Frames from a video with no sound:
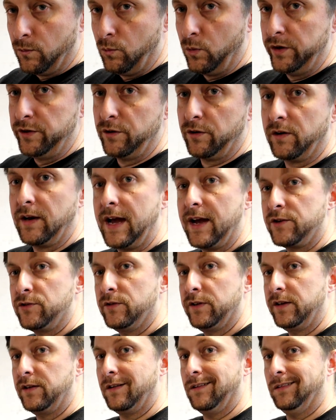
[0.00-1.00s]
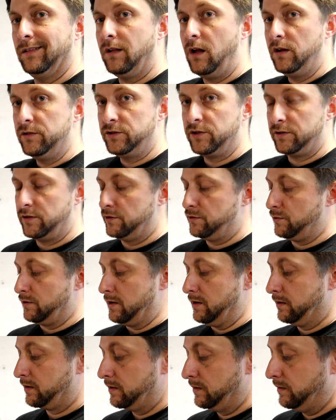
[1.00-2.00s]
when you're actually going to launch the
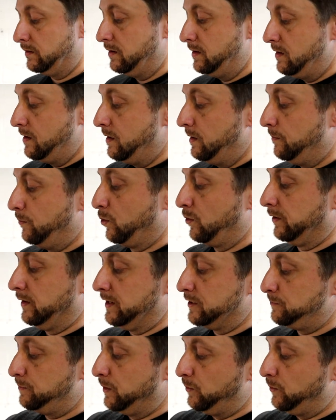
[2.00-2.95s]
truck, more or less.